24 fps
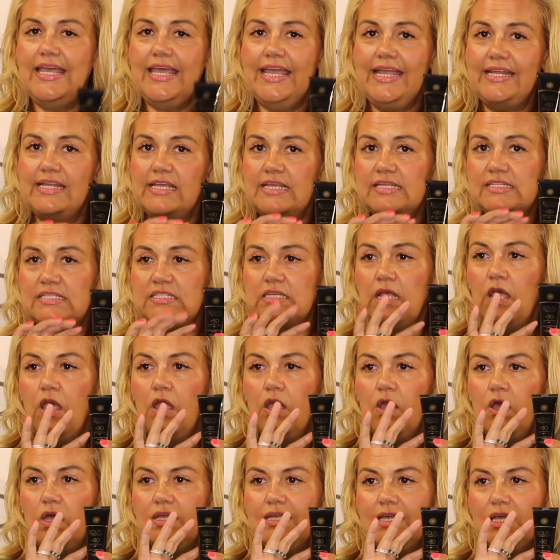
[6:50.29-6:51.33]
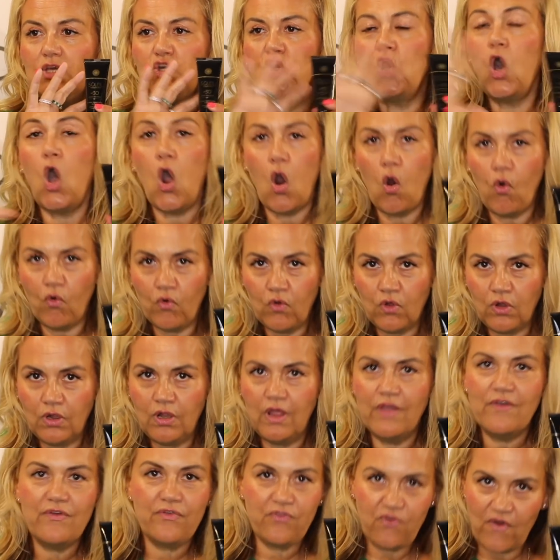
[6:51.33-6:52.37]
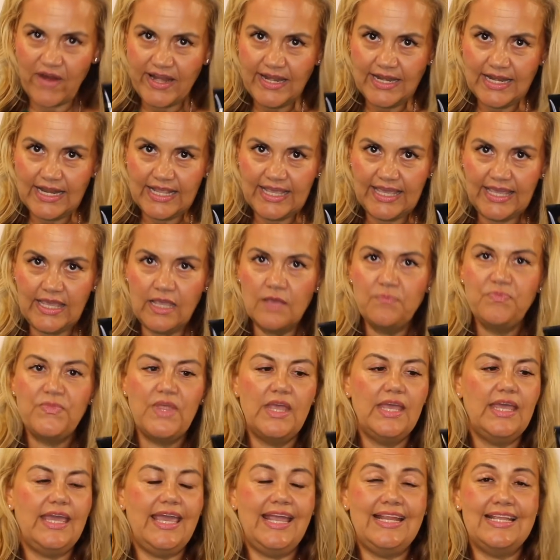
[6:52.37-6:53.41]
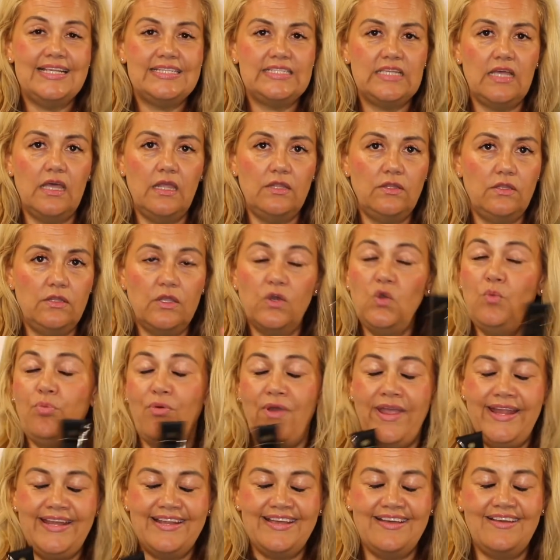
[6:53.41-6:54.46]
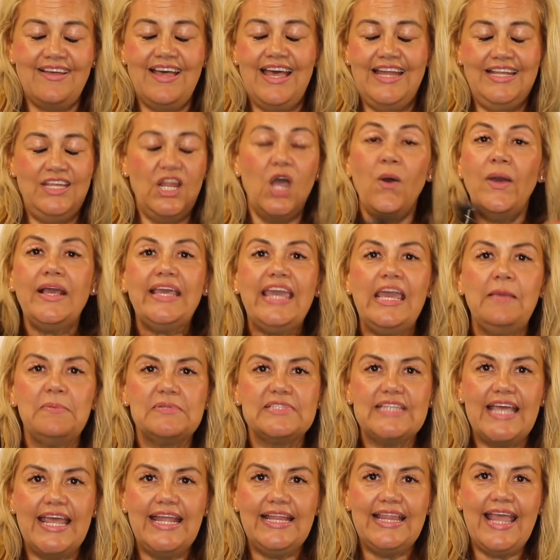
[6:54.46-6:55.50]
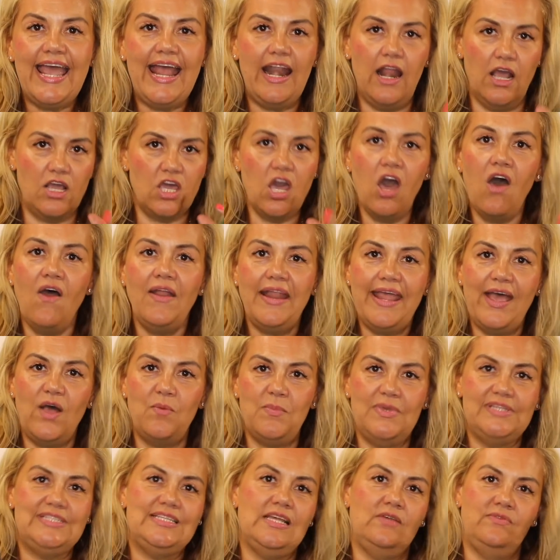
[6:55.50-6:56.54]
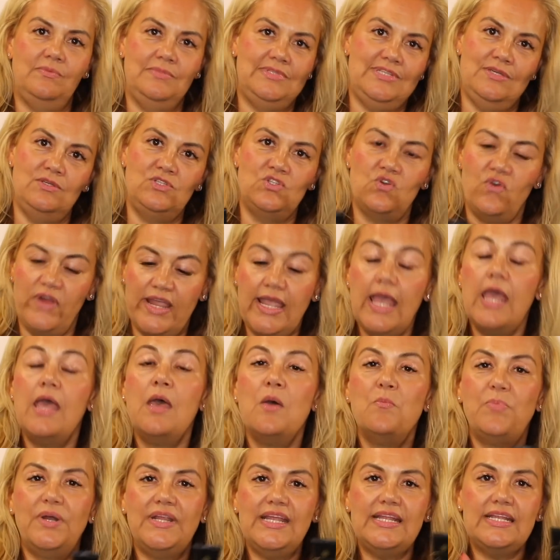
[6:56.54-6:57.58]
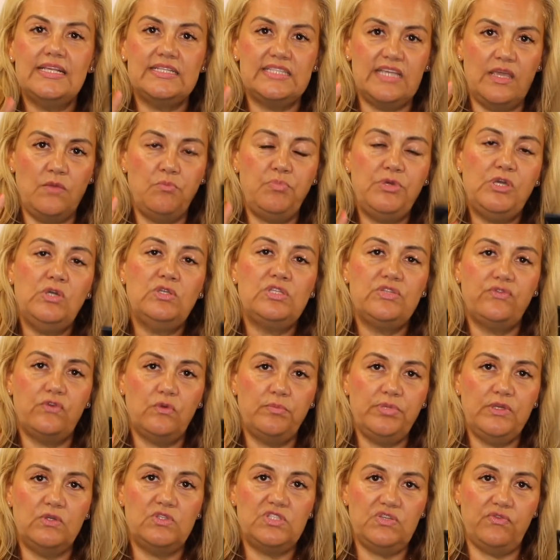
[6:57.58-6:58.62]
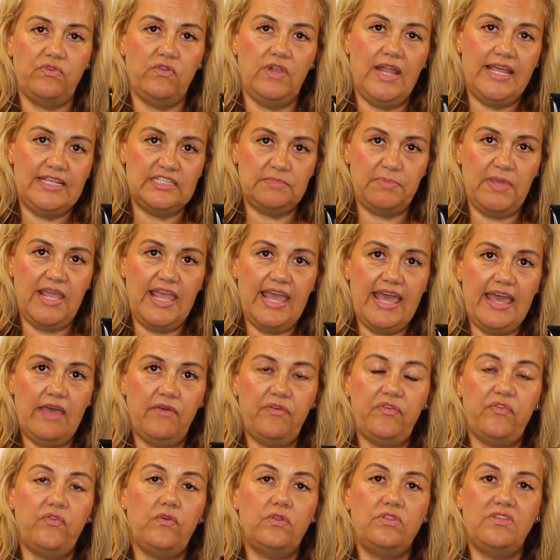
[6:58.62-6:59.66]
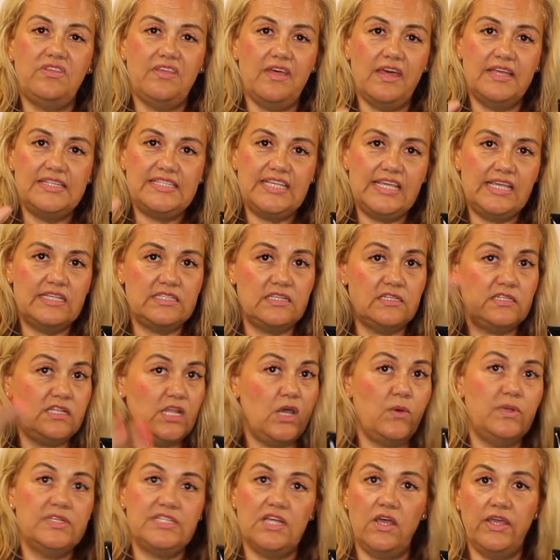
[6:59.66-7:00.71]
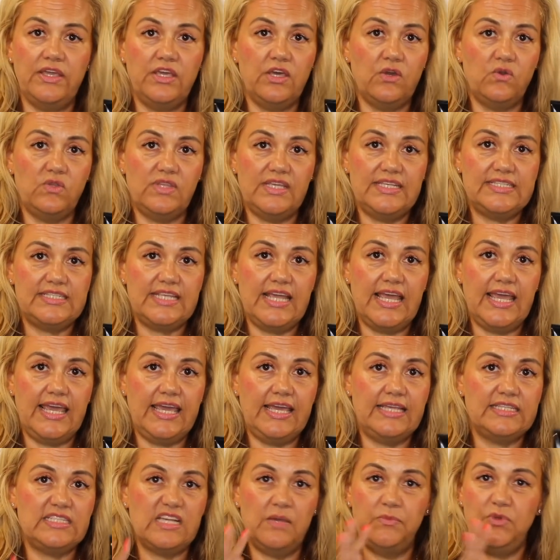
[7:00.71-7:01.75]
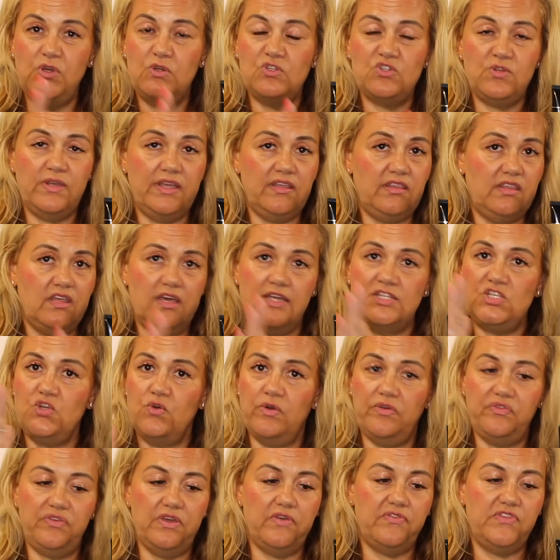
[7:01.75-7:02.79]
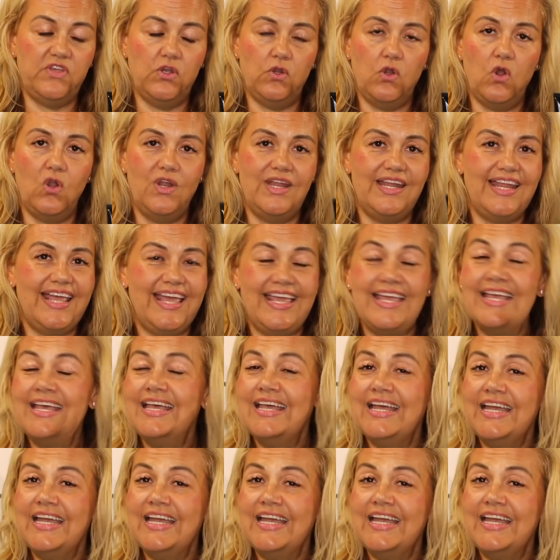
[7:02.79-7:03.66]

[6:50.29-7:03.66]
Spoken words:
It is coral friendly. It is a no-brainer. I know I keep saying that, I can't help myself, I'm so sorry, but it is a beautiful, beautiful SPF. 30 is as low as I go these days. I'm usually a 30 or a 50 on holiday.